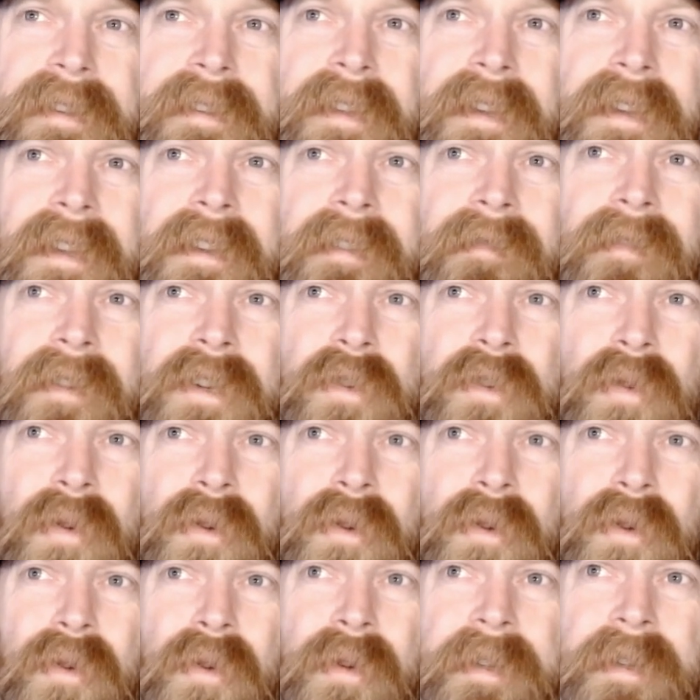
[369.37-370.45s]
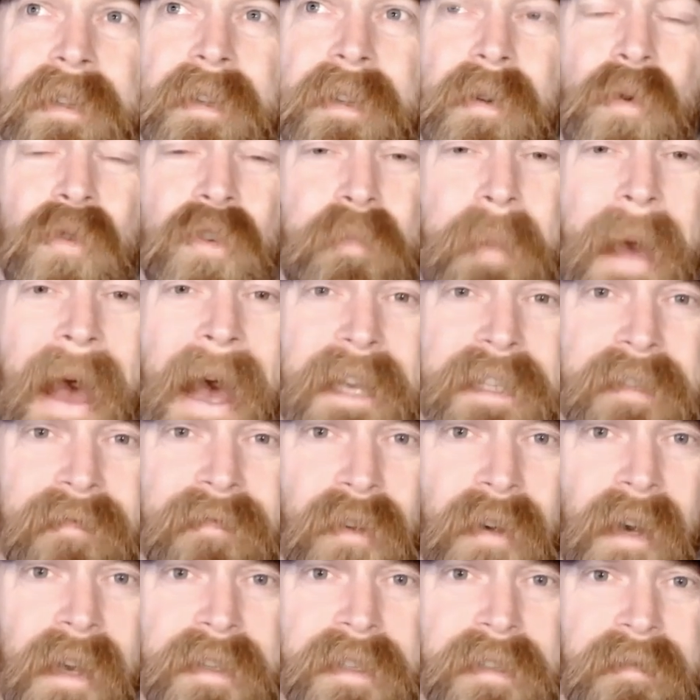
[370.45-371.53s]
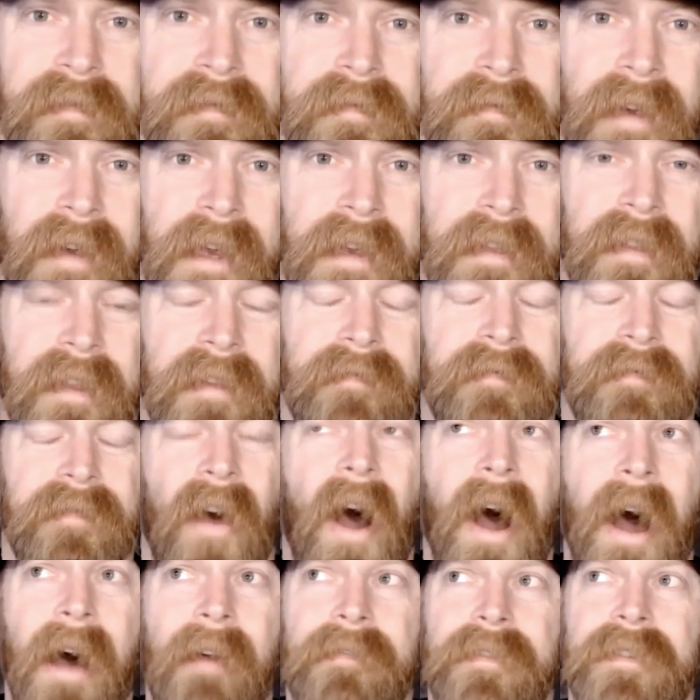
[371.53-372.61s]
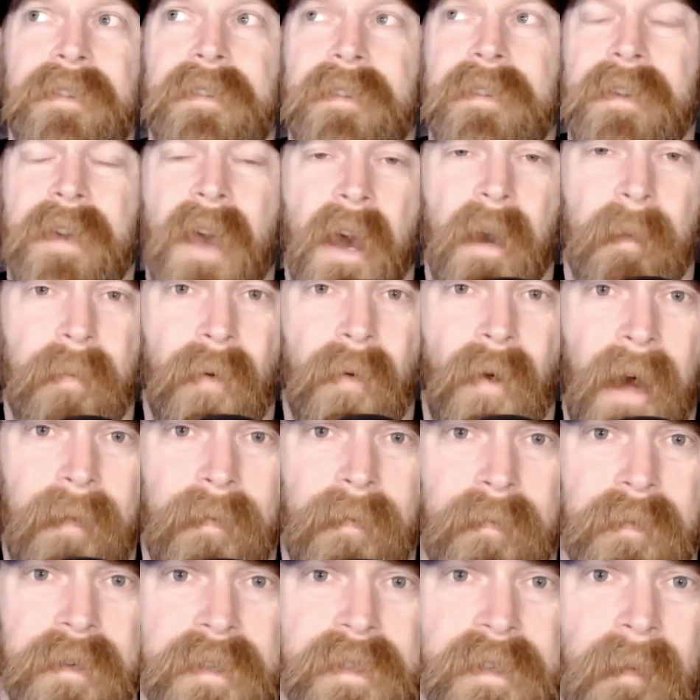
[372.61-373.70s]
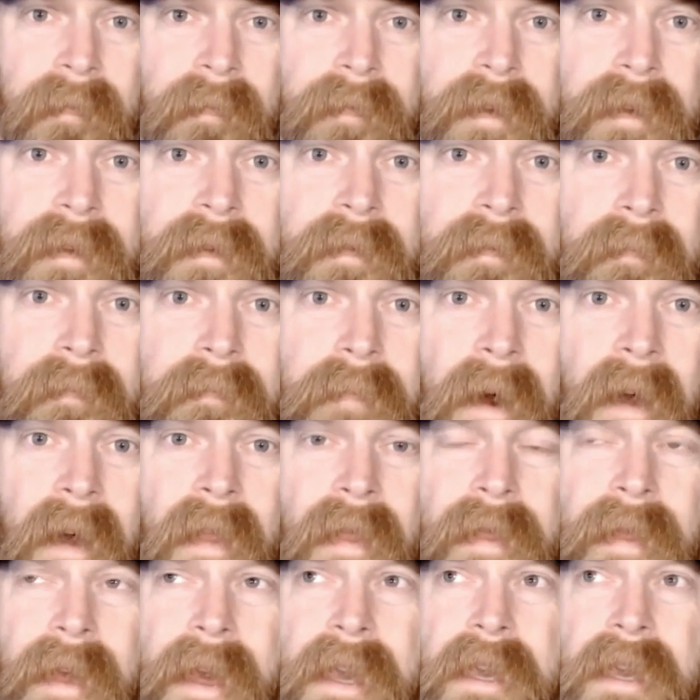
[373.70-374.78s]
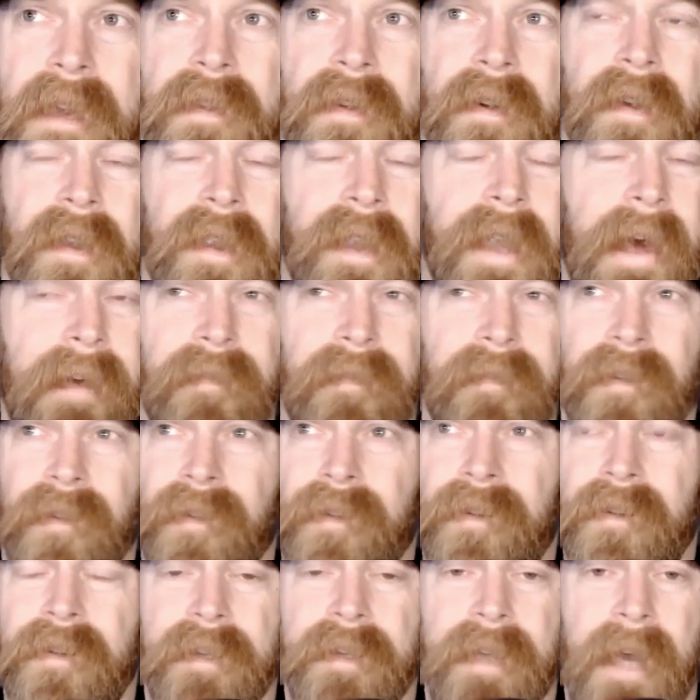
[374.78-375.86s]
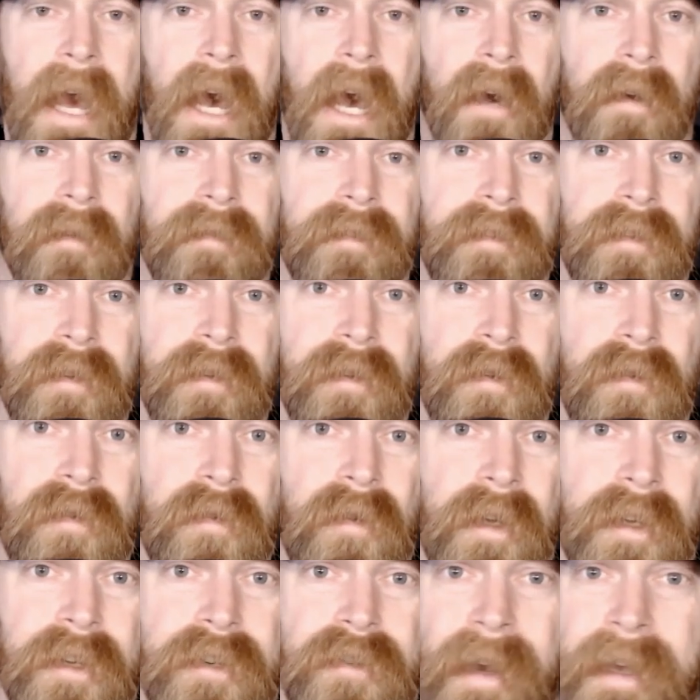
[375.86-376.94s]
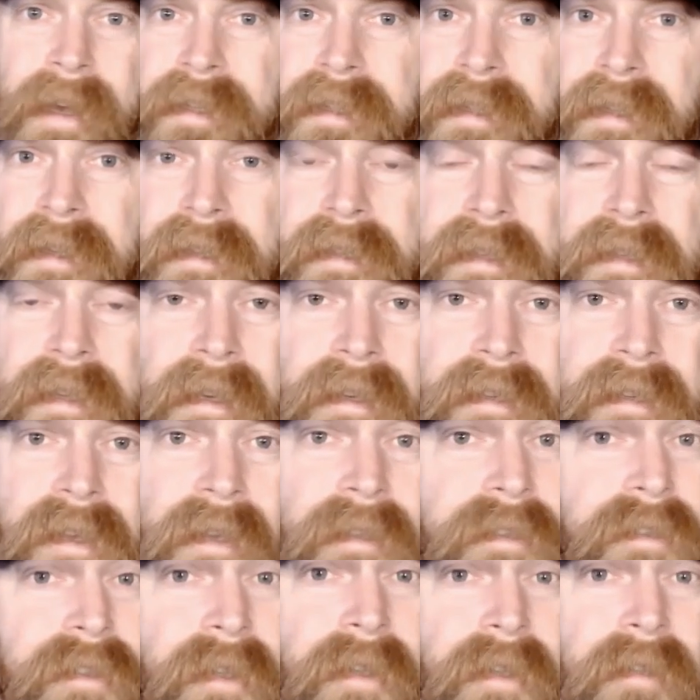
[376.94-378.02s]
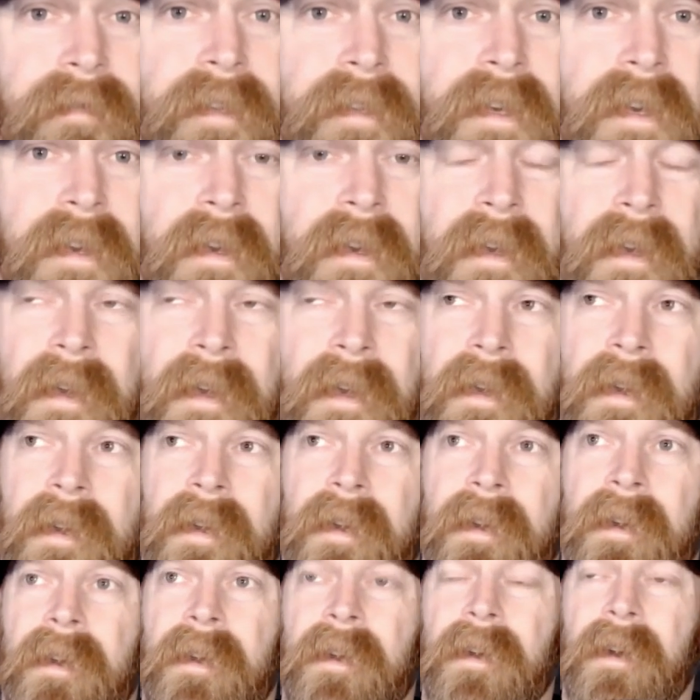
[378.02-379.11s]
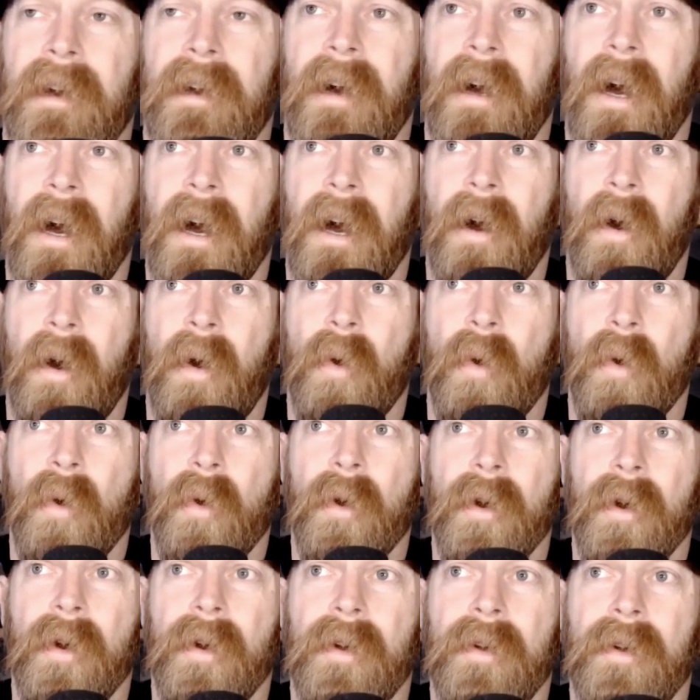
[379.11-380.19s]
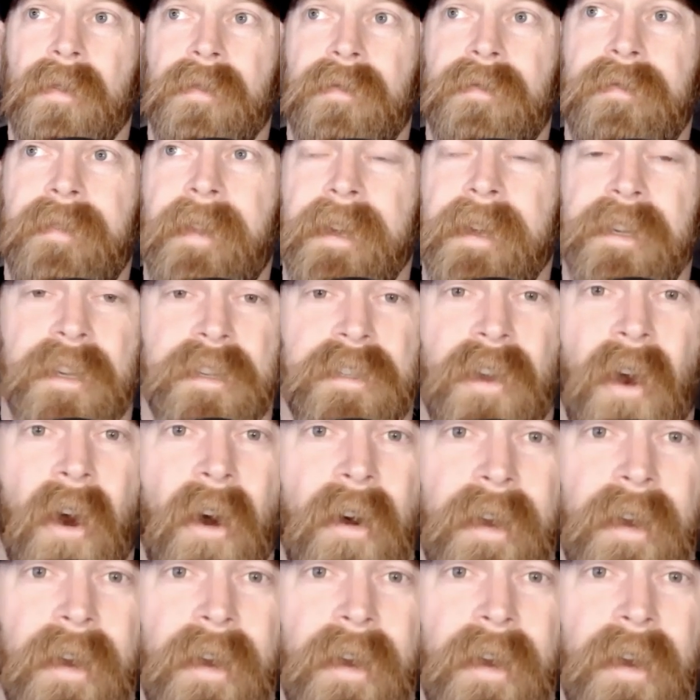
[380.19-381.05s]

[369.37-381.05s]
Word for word: an individual who is who's passive aggressive, right? They've obviously got a problem with something but they either never learned how to address these things assertively uh, or they just aren't